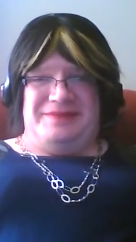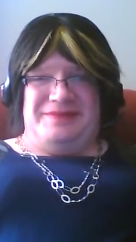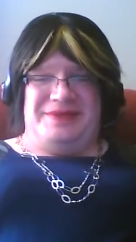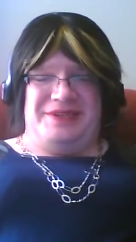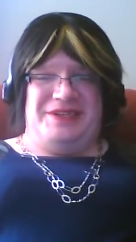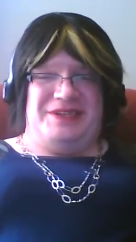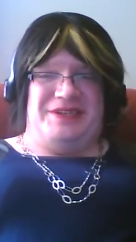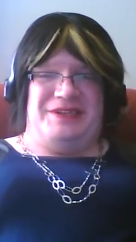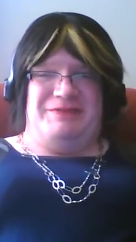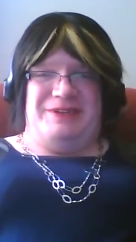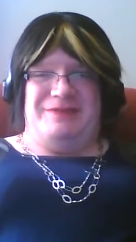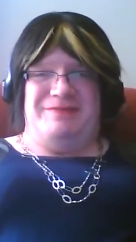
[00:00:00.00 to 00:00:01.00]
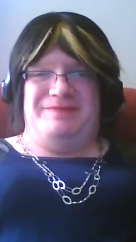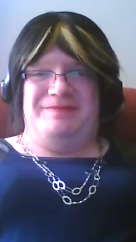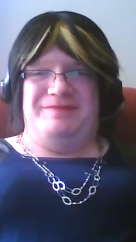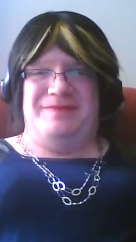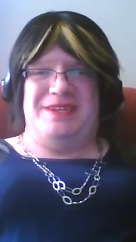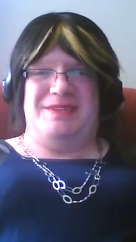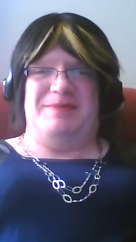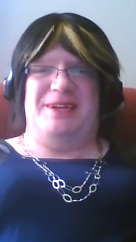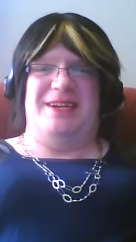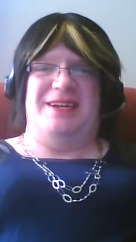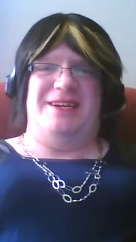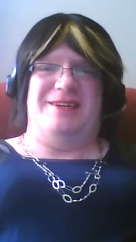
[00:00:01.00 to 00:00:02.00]
Eh, here we go. It's been
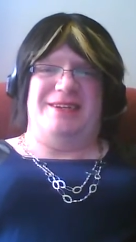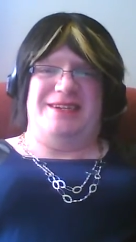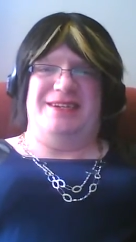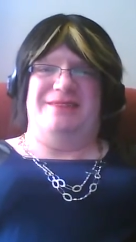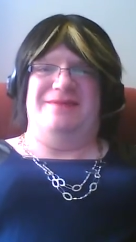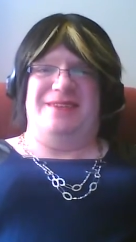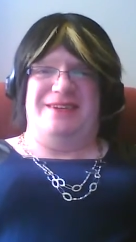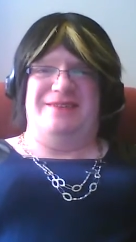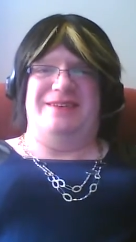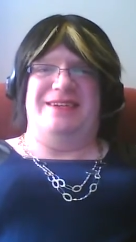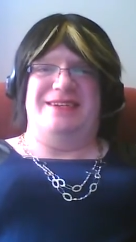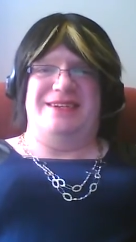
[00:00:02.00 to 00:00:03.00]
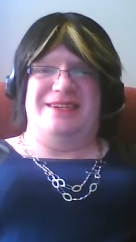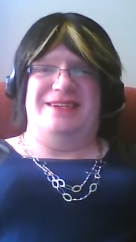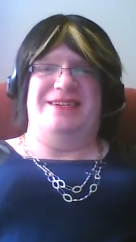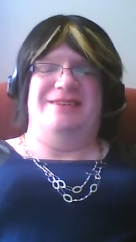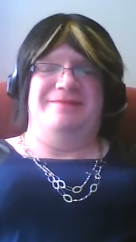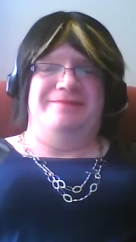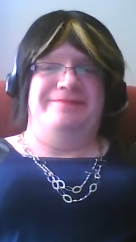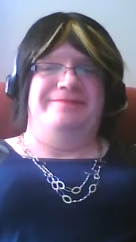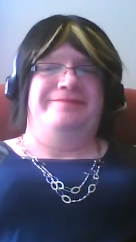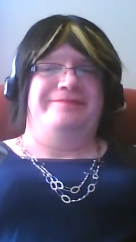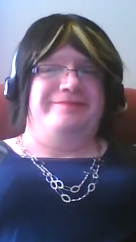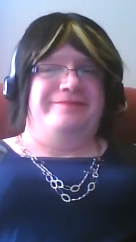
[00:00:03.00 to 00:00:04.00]
an interesting video, isn't it?
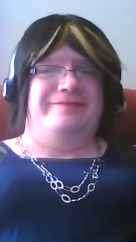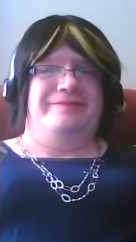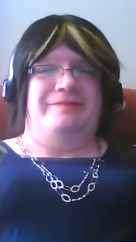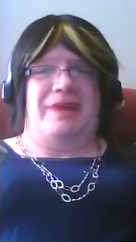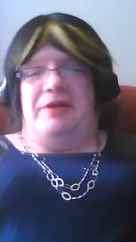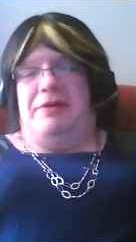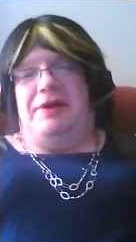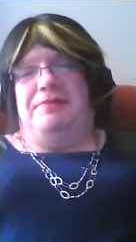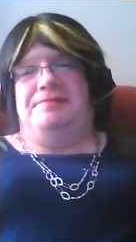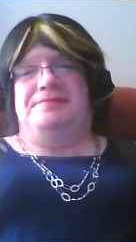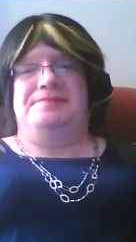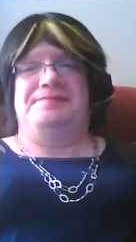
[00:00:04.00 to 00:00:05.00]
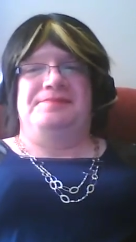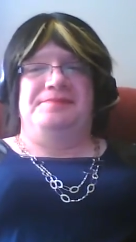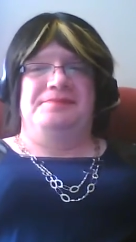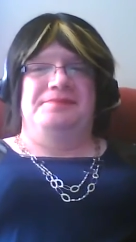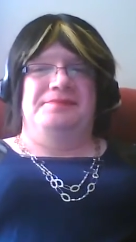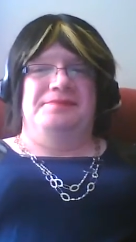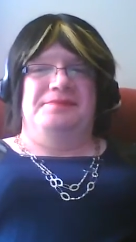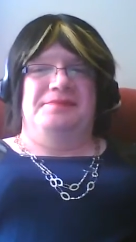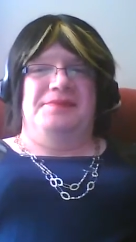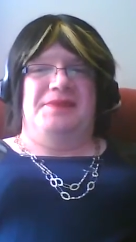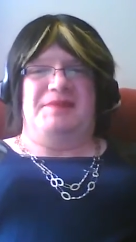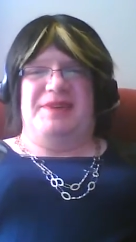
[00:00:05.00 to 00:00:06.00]
Yeah, well.
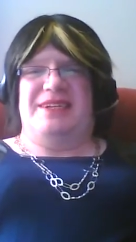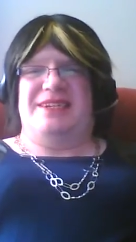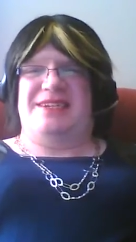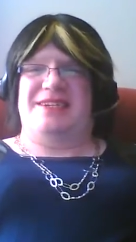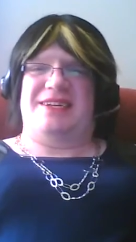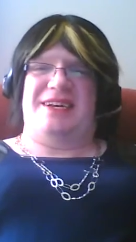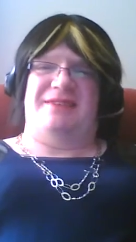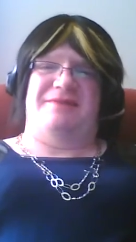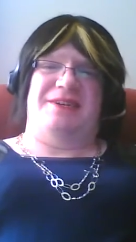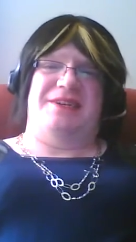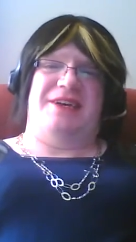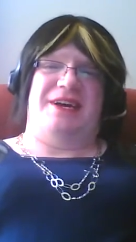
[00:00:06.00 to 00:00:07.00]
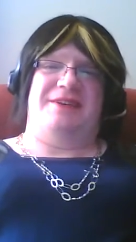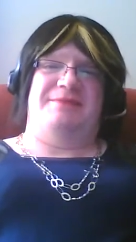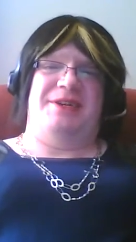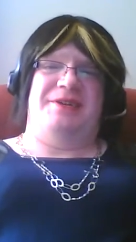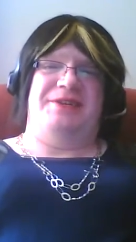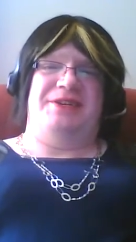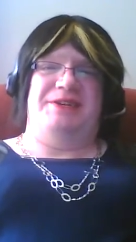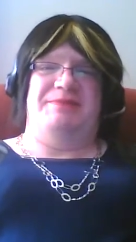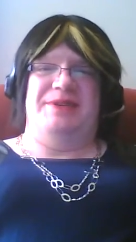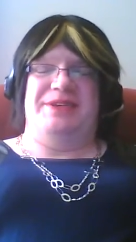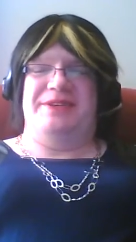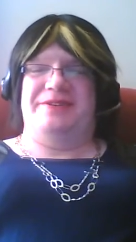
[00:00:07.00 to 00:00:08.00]
To me, this is kind of what a documentary should
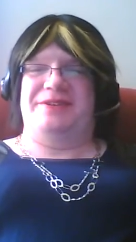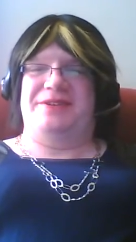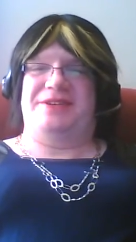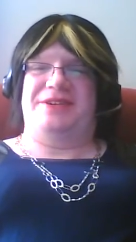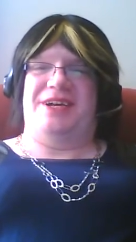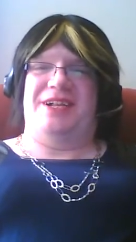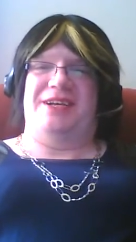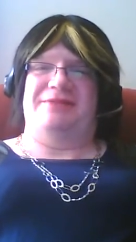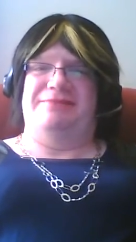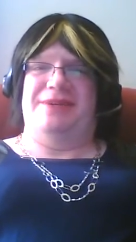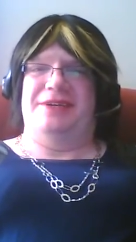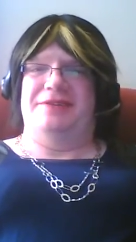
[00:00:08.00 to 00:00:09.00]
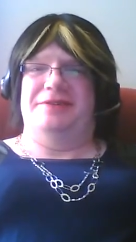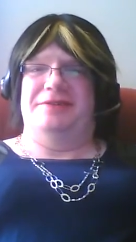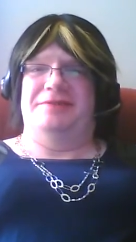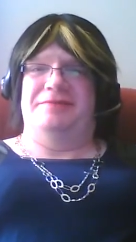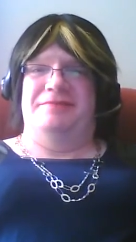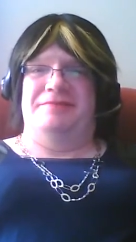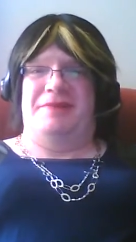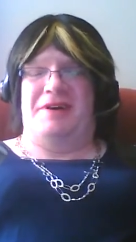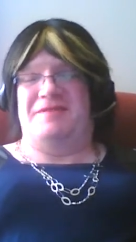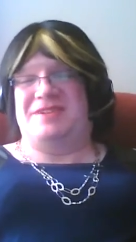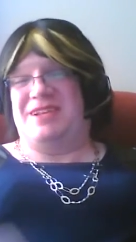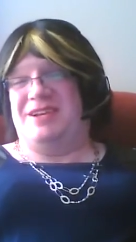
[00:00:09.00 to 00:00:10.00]
be, you know, just kind of like, I don't know.
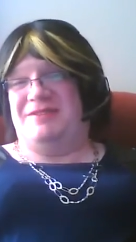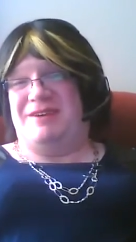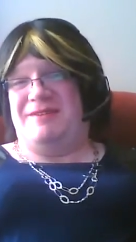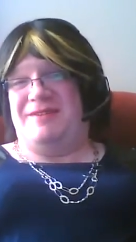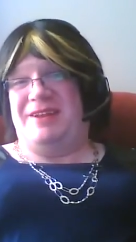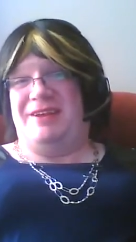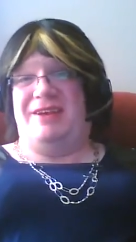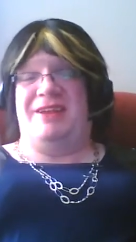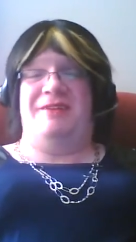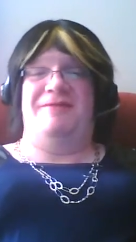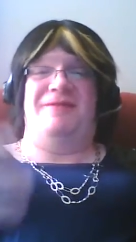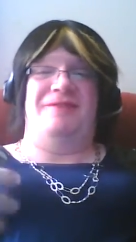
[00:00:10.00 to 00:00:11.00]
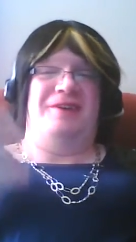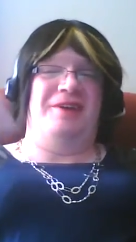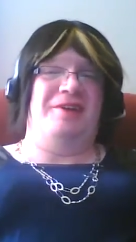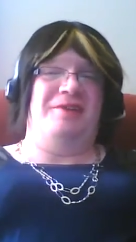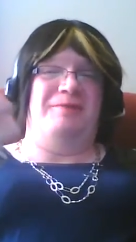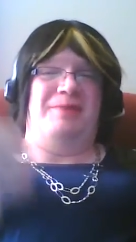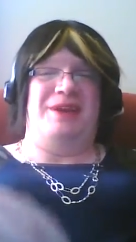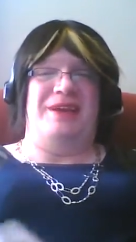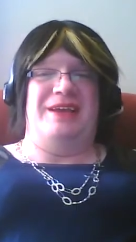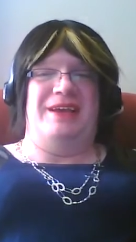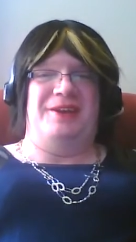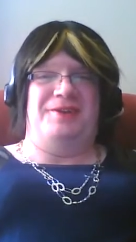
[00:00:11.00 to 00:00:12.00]
Obviously, I don't have any
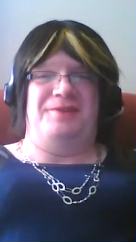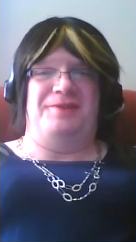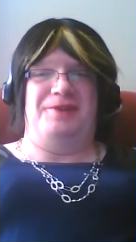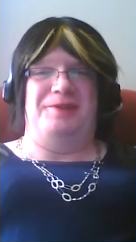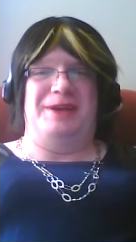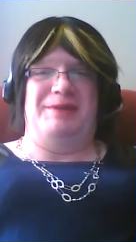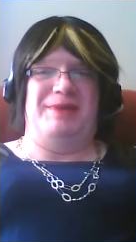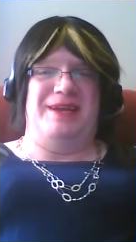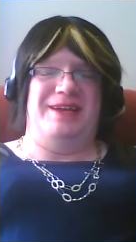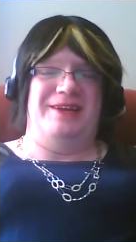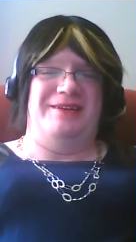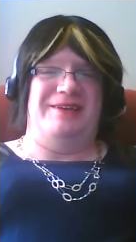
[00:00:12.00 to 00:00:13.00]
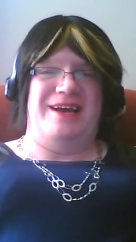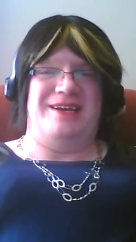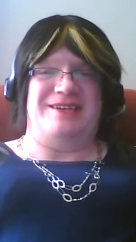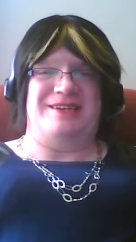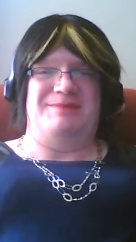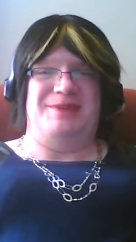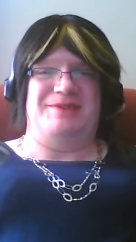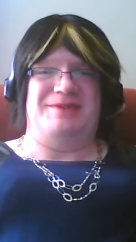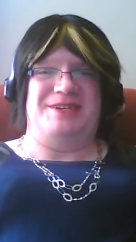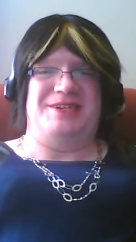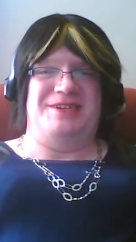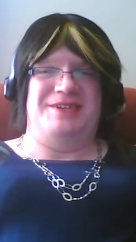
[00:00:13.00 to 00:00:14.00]
anybody interviewing me, you know, and asking me
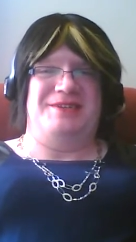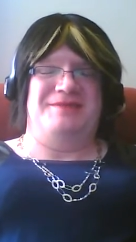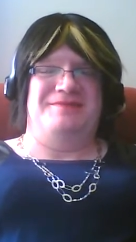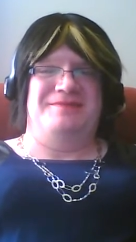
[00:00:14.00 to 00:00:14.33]
questions.